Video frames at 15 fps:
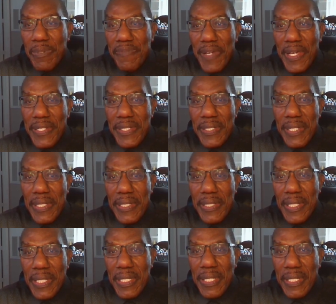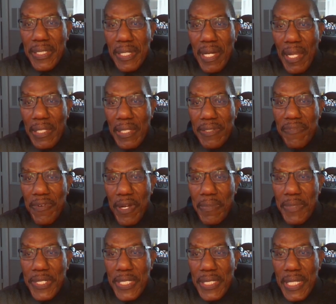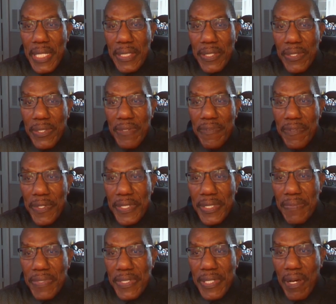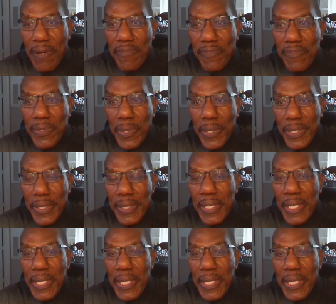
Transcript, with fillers: professor in the College of Pharmacy at the University of South Florida,